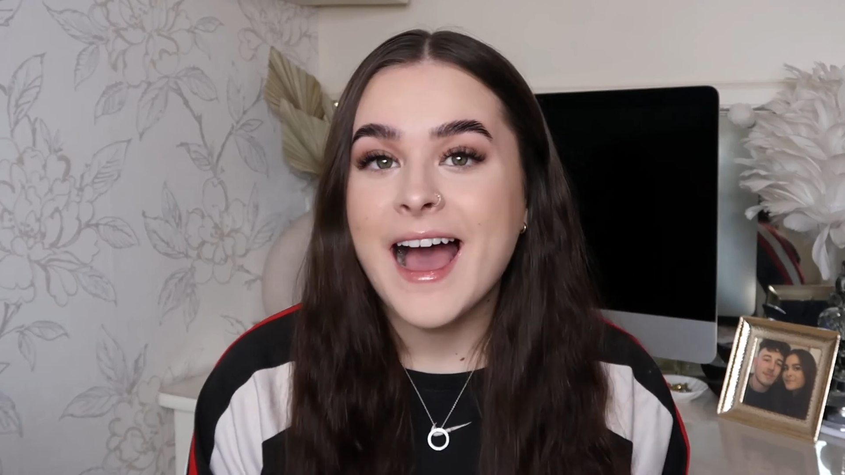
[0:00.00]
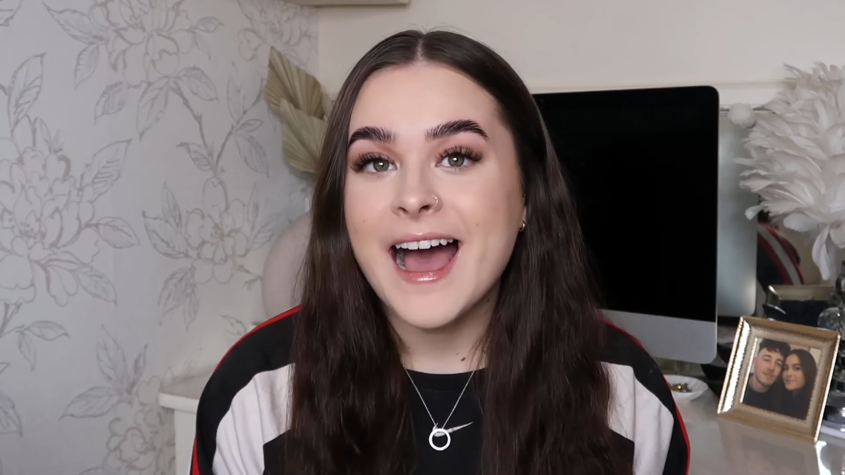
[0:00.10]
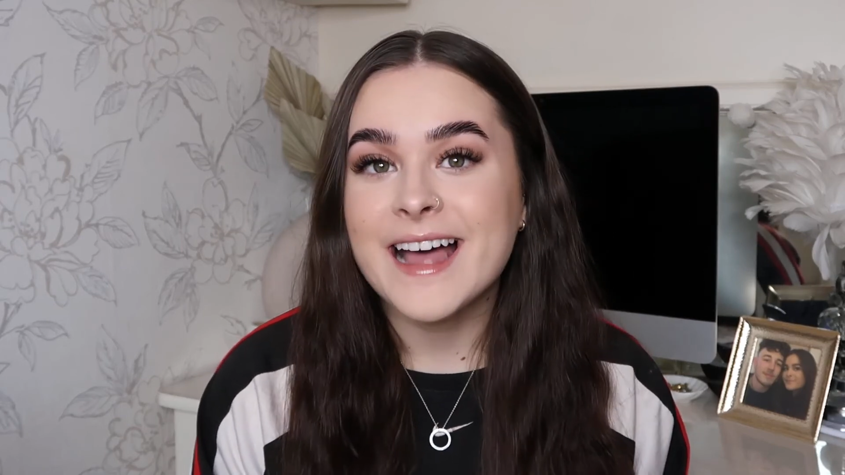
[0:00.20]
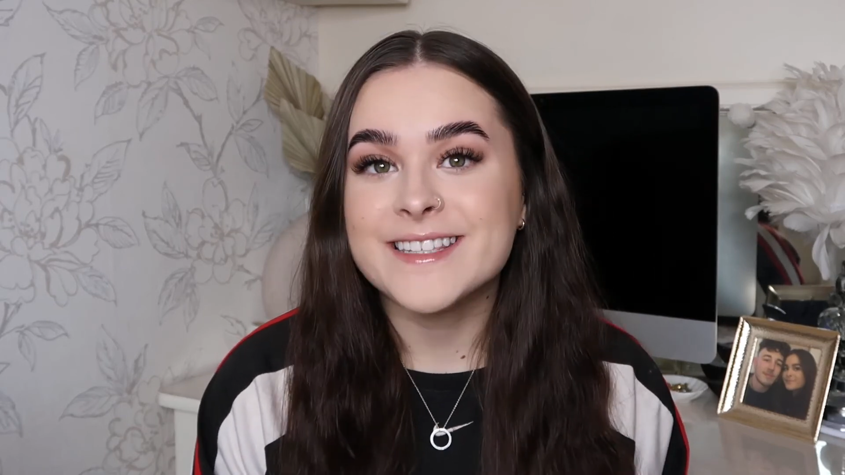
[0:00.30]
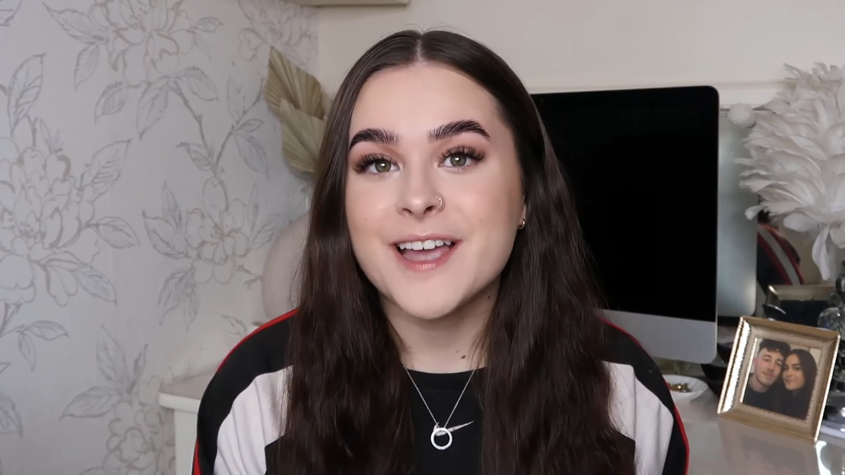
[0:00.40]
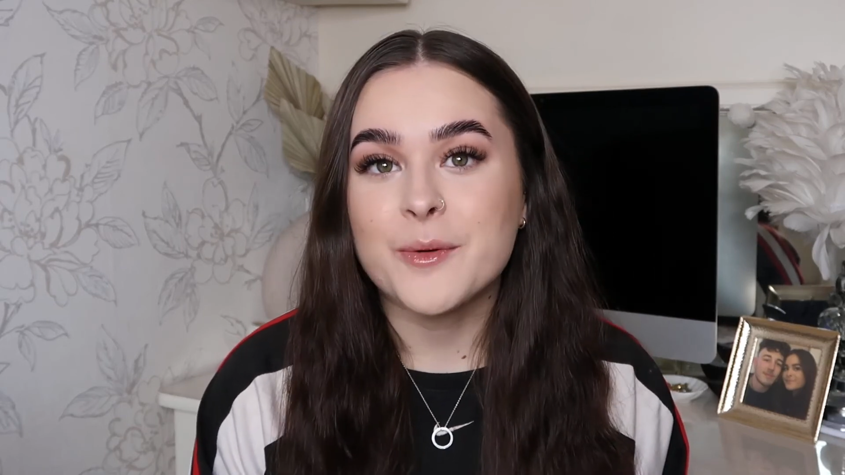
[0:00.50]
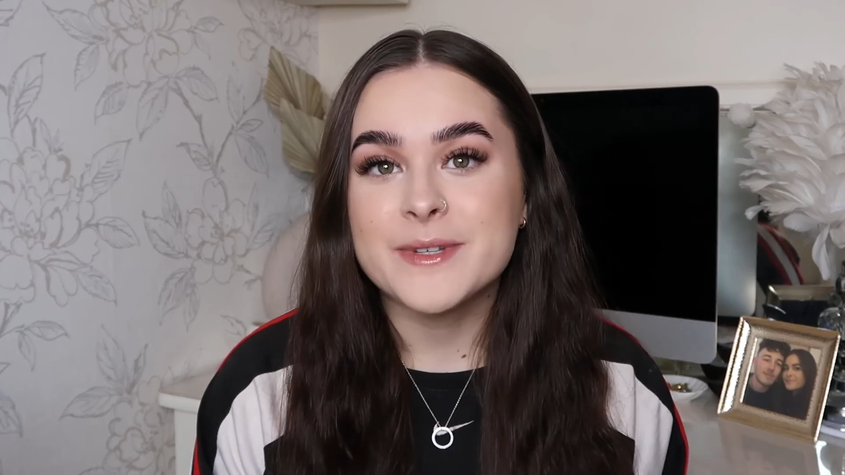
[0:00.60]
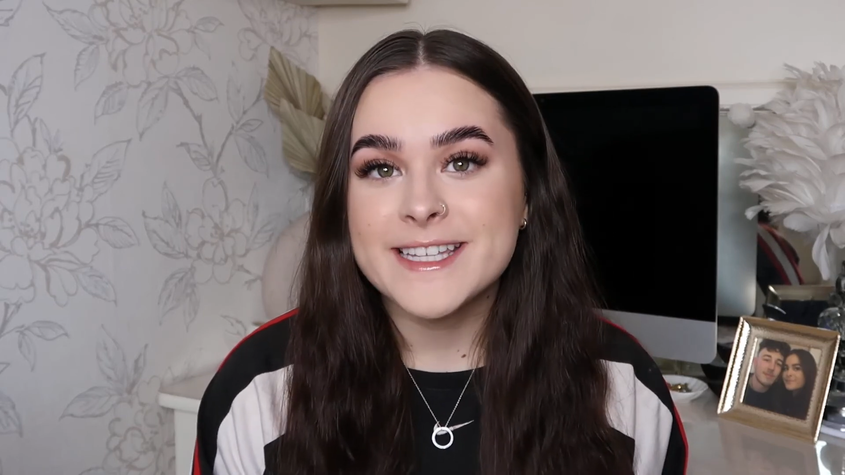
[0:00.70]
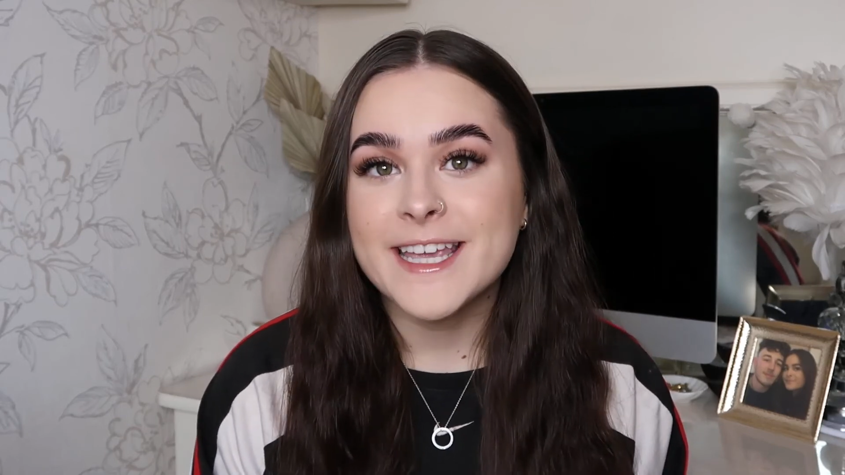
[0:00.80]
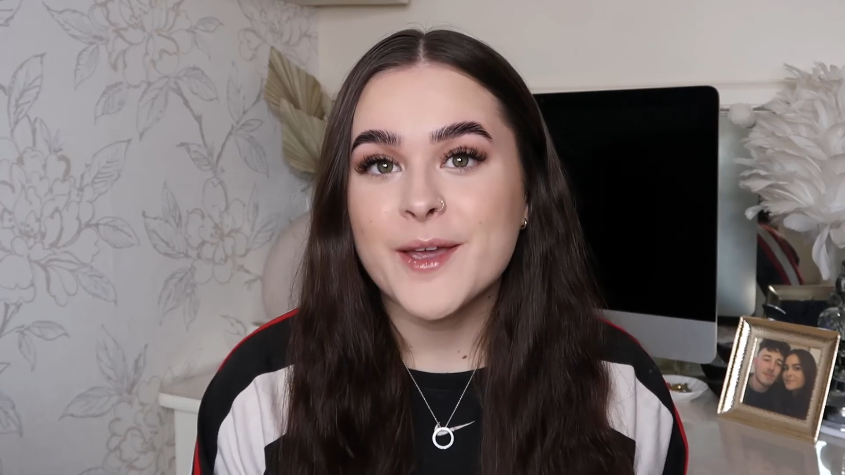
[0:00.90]
and I will
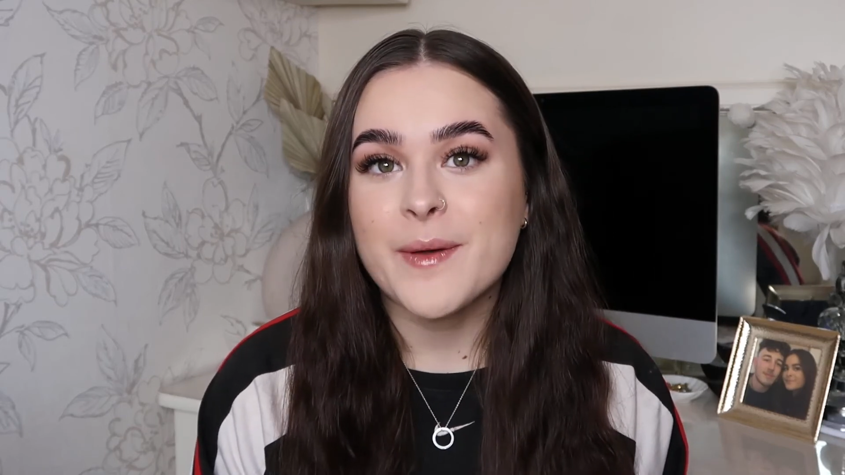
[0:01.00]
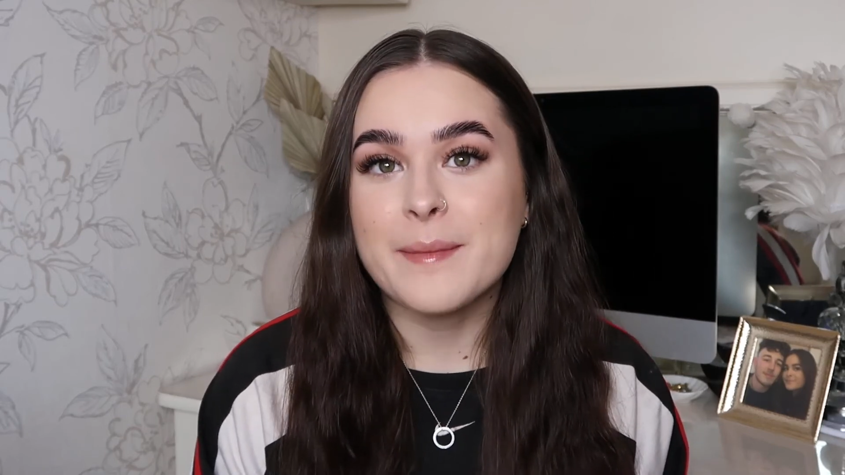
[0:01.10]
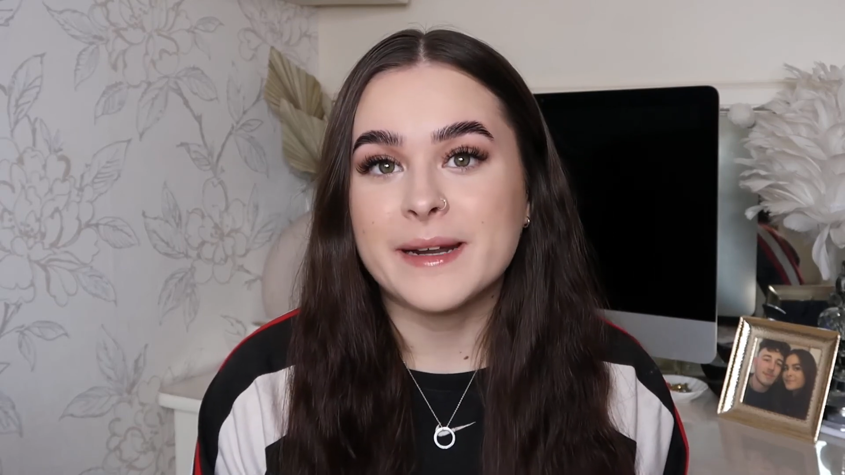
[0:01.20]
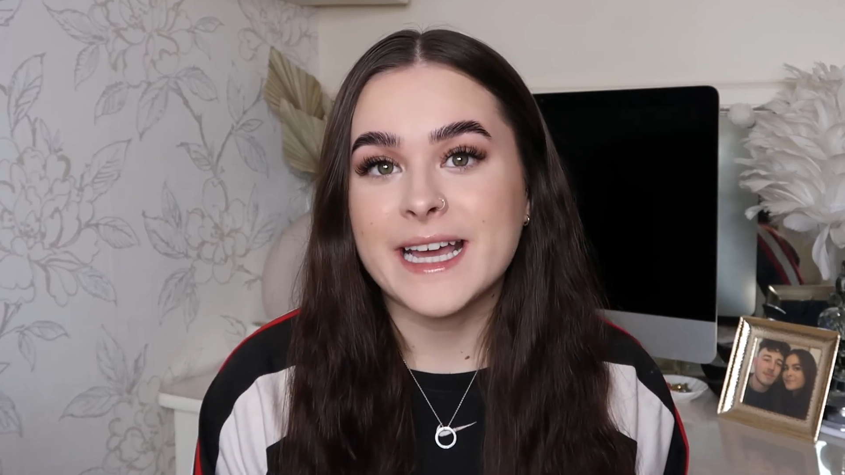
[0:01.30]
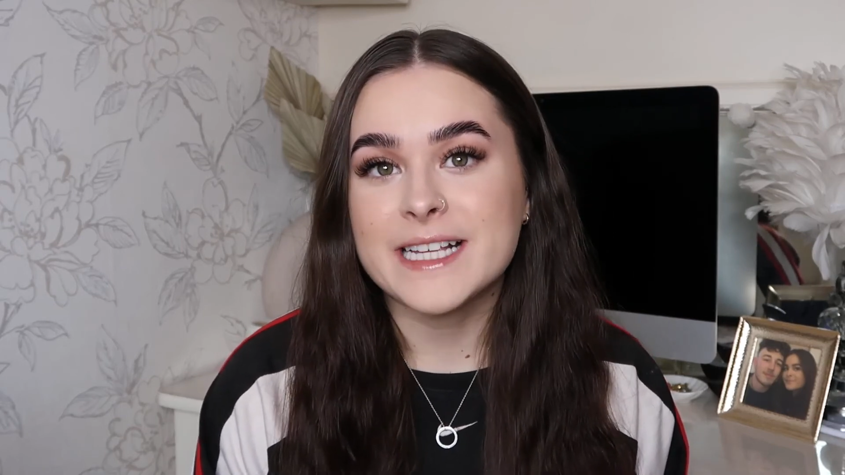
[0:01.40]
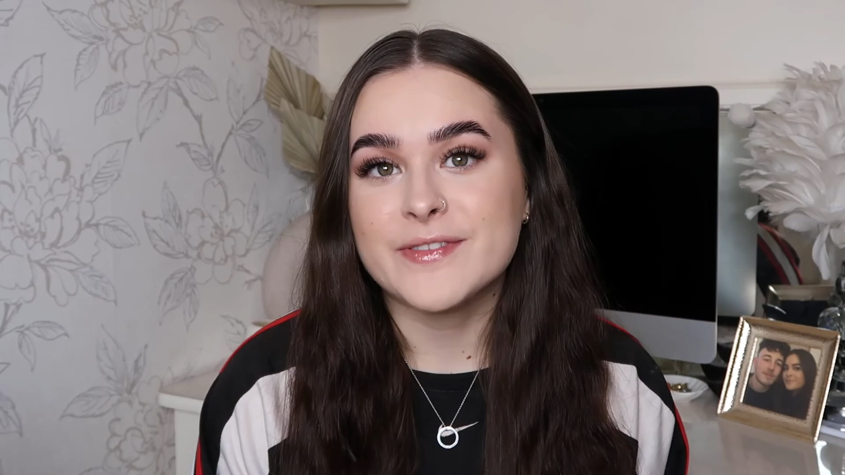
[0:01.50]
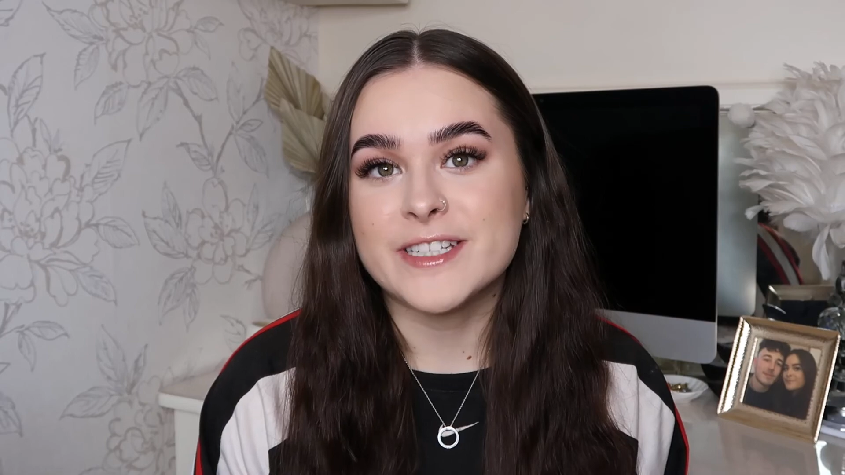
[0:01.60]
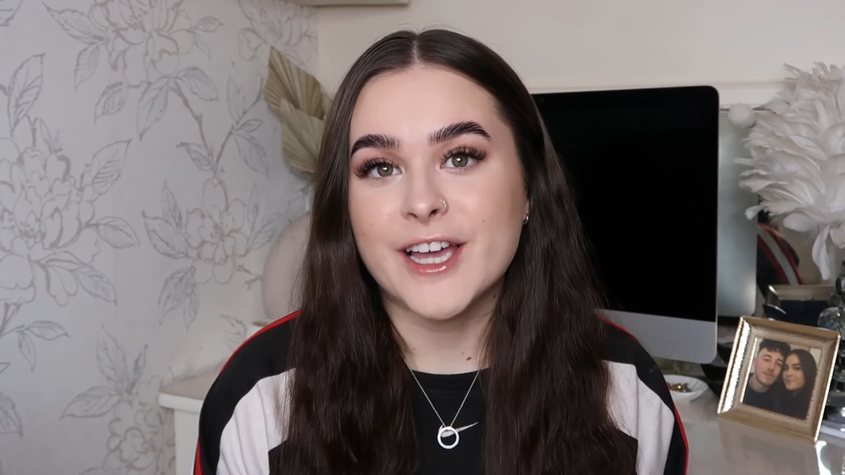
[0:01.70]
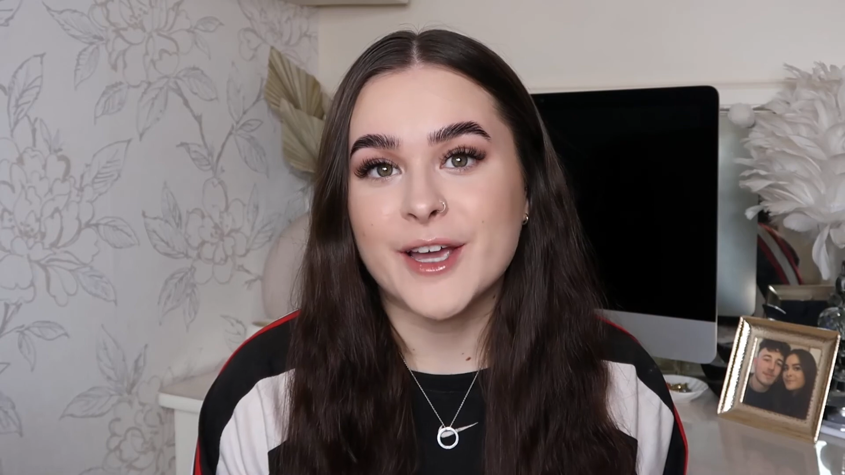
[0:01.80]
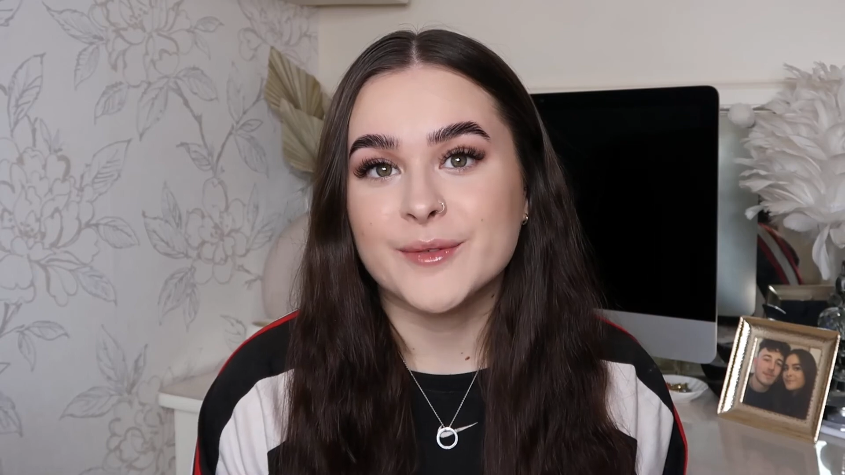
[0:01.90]
see you in my next
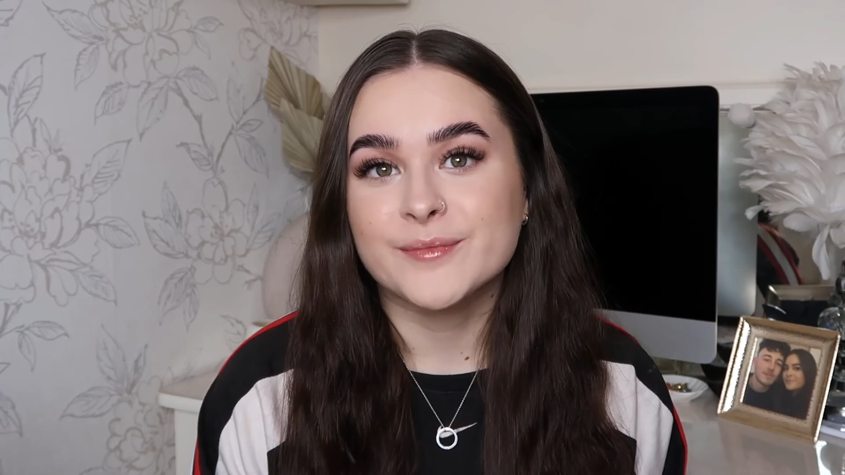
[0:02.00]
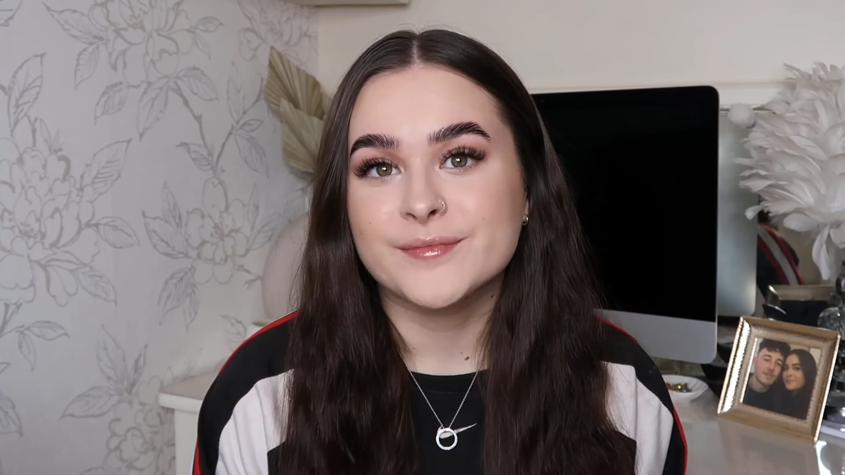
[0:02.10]
video.